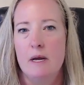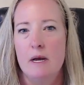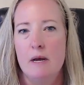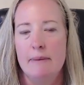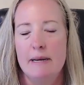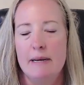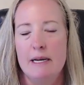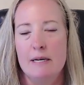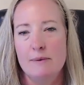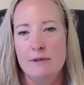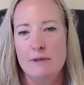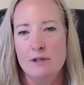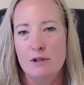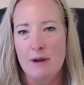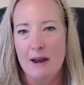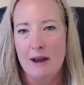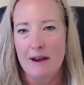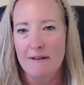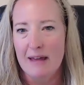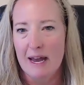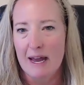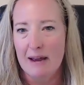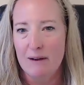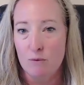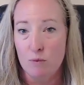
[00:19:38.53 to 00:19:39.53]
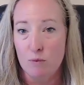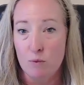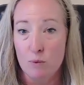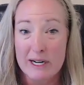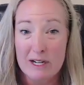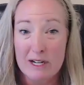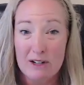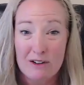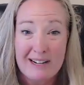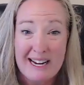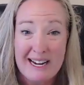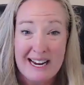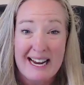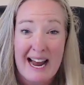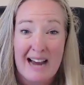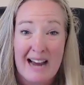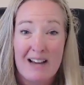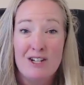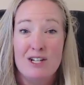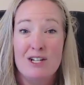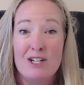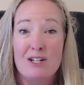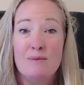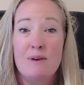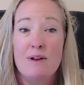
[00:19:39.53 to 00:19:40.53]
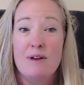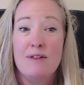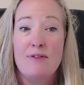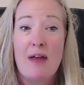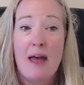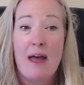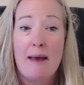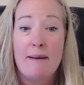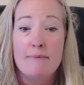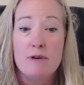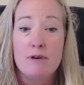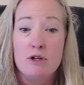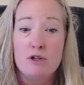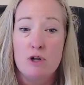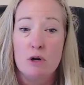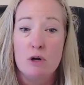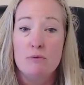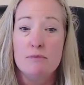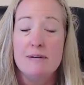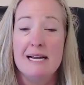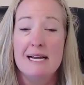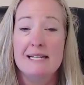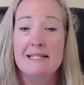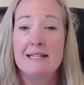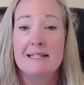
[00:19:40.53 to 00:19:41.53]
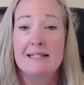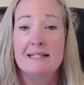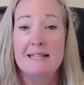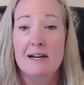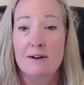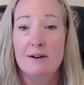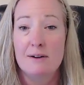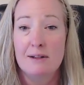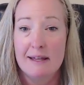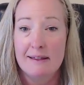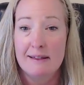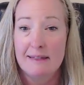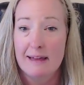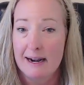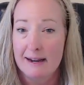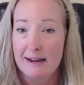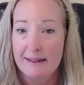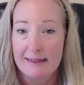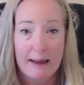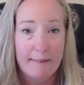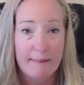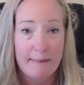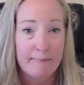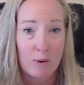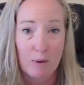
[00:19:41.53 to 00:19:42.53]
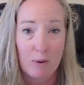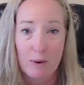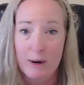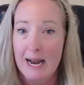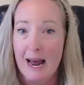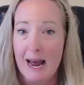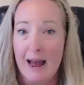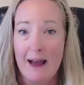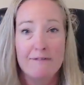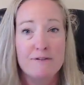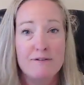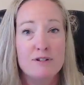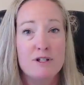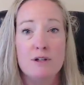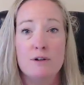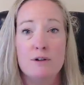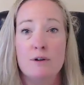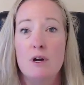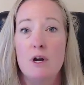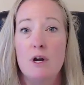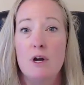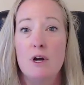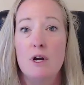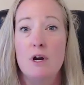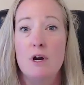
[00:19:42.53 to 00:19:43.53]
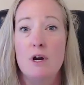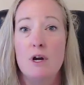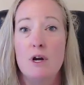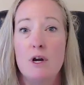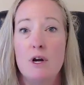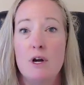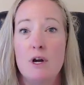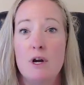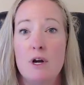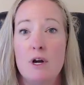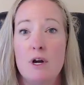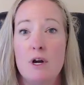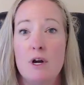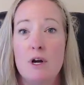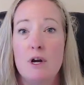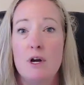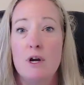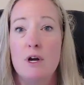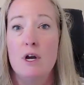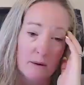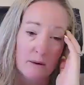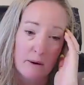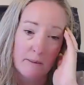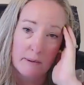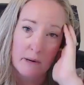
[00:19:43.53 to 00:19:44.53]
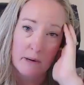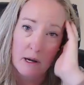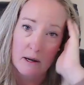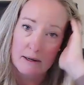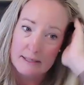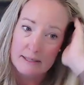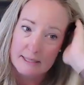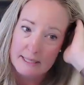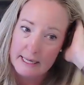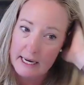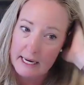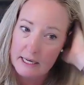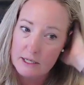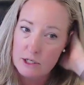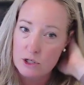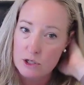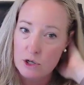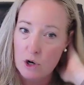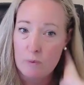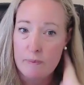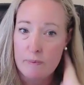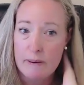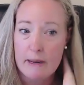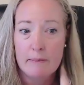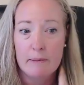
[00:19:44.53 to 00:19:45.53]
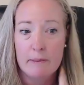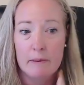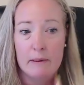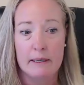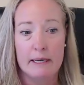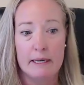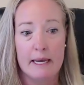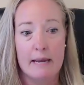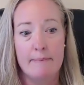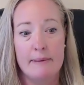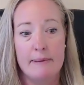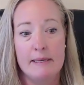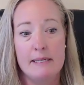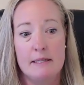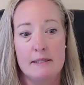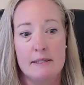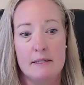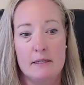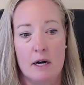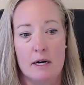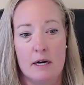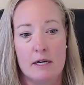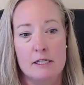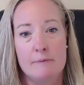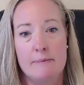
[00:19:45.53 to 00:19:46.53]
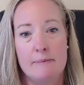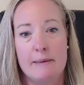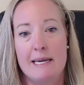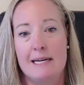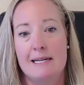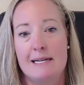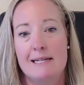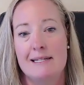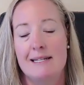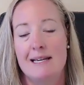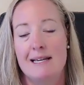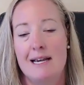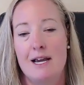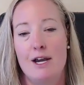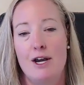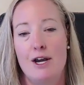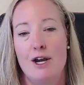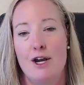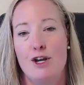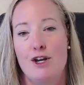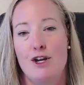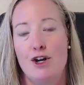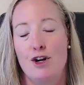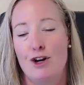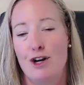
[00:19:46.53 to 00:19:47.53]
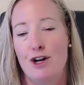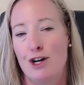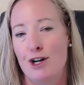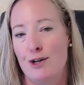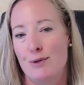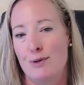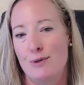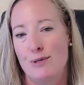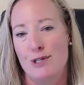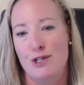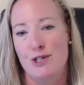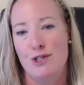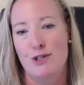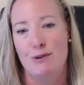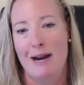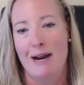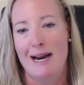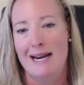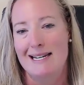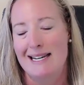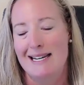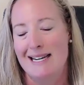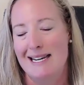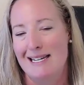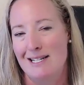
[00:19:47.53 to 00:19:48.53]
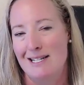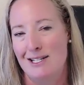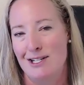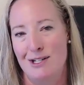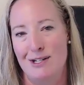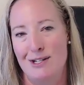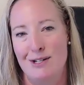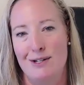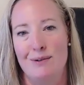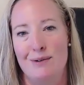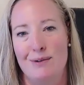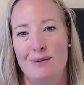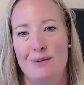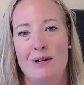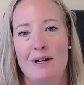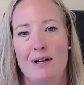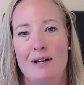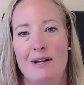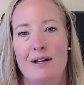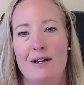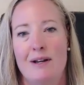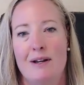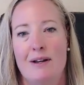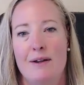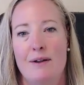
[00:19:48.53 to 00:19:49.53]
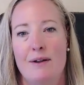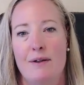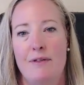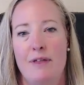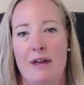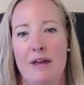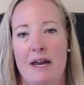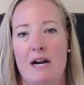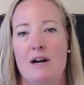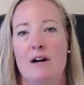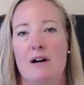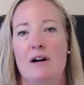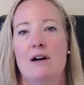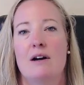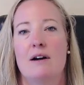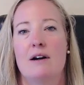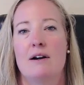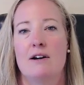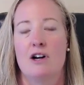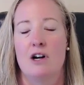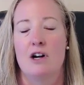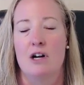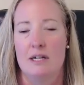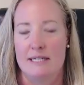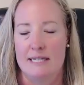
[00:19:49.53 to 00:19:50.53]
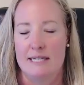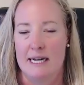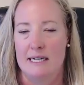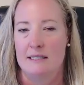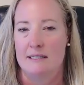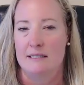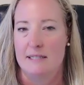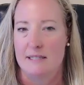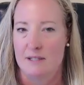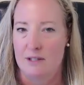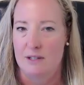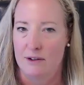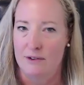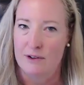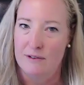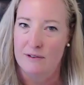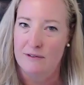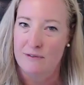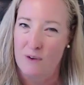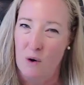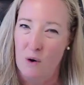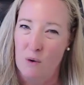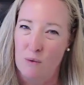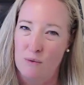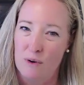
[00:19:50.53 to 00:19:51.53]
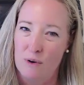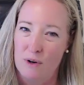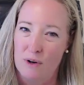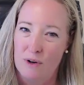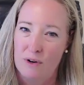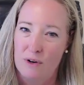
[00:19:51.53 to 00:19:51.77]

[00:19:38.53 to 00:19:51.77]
Because when you have that real connection with them, you don't necessarily then at that point have to do a ton of follow-up calls to get to know people and get business cards because you're going to go straight into their contact list on their phone.